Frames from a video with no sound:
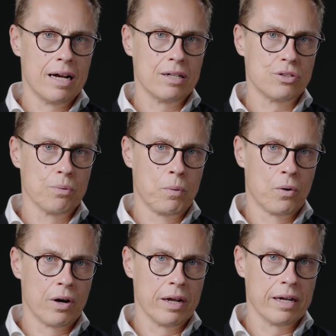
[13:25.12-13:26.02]

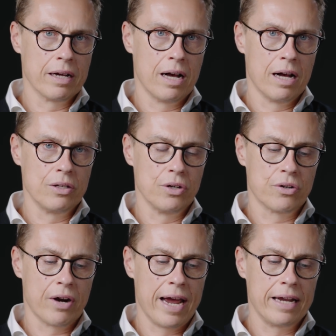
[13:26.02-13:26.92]
supporting
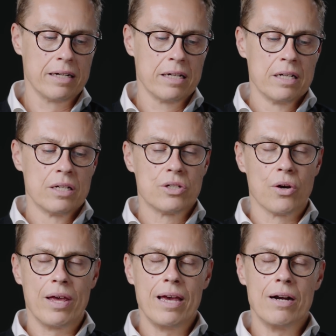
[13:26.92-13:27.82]
Ukraine. So
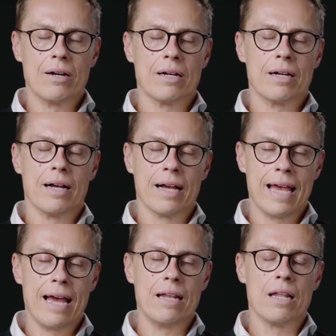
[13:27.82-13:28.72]
here,
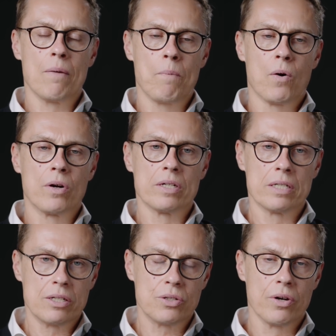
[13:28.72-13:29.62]
again, the importance
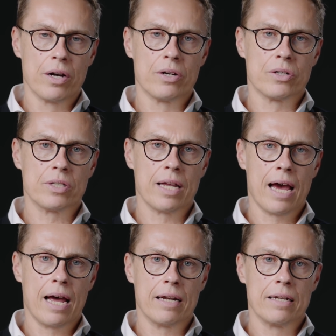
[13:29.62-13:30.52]
is to
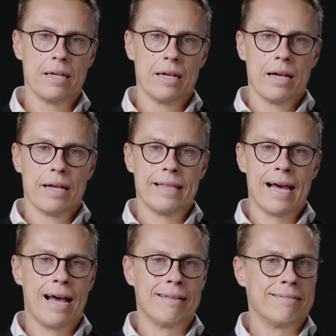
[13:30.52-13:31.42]
understand
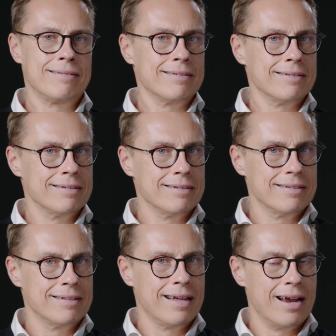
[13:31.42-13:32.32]
that
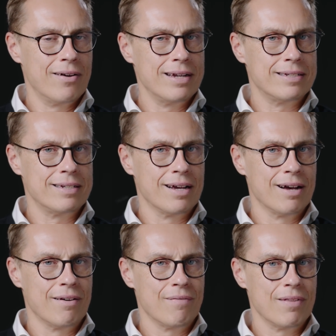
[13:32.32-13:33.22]
there is
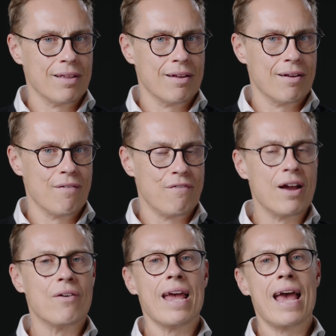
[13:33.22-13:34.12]
a
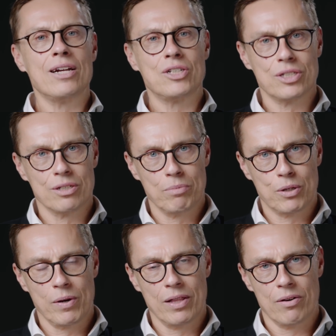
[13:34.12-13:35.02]
variation
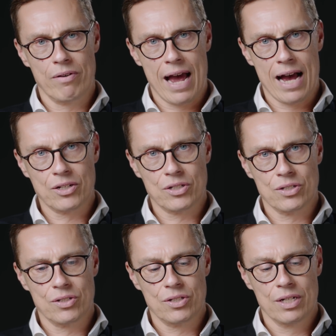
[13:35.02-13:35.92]
between the
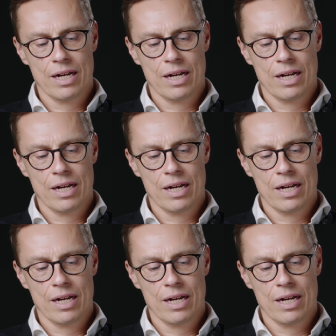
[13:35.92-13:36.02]
reactions